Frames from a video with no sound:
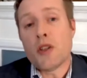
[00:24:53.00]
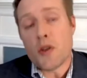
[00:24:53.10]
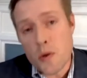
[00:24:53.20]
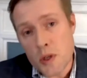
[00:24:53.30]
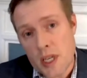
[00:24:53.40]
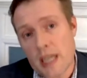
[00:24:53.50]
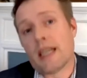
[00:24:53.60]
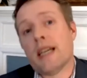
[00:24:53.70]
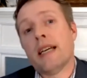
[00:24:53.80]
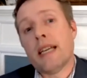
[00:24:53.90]

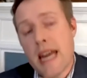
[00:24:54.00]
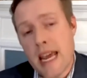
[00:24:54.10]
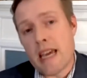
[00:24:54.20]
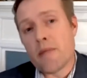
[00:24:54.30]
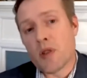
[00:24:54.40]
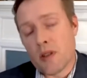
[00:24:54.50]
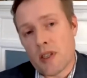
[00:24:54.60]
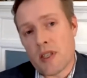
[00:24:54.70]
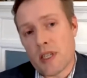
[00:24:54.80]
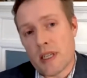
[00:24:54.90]
using names
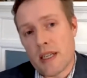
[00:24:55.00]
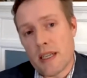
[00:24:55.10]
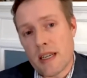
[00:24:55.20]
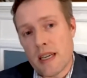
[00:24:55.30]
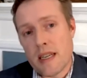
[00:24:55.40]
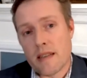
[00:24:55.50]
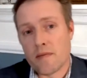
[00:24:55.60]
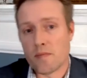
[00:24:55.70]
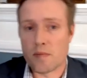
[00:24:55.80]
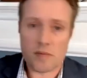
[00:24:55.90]
listed
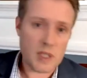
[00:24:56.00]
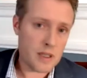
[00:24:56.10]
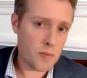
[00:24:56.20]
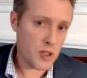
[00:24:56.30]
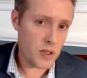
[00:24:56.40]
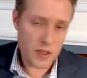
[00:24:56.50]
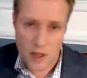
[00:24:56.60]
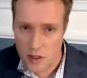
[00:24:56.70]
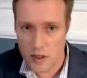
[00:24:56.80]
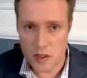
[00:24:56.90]
in you know, Mr.
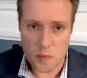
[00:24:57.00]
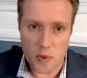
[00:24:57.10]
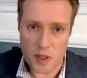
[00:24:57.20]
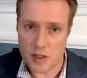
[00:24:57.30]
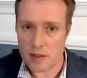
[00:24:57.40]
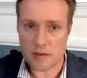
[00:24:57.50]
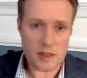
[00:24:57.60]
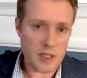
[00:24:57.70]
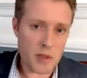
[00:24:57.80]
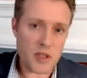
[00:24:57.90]
Darley's book
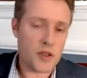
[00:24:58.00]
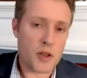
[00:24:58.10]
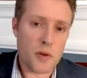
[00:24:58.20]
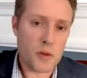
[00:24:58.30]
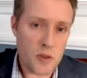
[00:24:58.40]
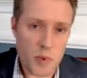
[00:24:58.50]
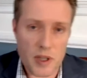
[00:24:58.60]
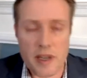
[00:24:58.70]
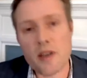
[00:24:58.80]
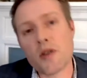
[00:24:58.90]
and you know Mr. Jones's
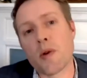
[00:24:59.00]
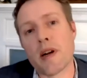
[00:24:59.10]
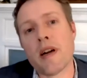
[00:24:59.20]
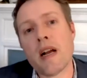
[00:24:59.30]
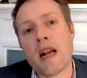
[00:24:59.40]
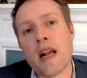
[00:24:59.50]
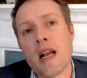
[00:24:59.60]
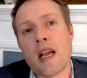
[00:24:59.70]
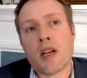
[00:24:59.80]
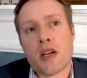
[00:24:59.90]
book and elsewhere
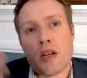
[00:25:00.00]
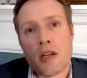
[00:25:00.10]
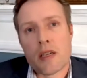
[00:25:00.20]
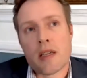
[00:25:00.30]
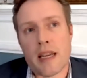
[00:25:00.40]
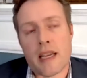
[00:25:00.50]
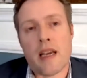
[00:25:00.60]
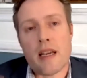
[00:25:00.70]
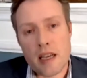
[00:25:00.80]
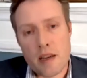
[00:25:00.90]
getting
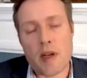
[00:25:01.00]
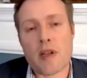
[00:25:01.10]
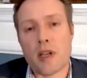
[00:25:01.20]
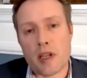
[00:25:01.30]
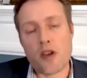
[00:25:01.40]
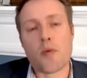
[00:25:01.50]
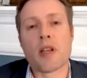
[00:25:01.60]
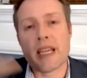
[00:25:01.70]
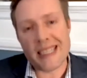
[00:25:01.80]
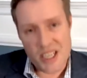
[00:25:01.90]
eh, been eh,
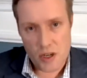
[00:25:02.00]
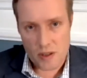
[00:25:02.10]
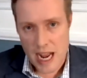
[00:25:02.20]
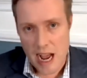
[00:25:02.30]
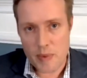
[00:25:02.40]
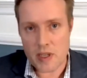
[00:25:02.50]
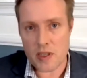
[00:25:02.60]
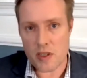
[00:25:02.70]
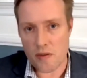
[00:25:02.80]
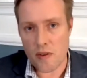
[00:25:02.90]
accumulating digital
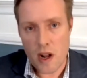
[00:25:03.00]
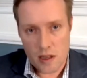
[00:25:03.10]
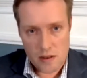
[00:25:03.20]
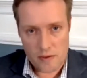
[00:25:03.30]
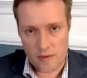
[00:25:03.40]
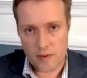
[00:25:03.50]
copies of all of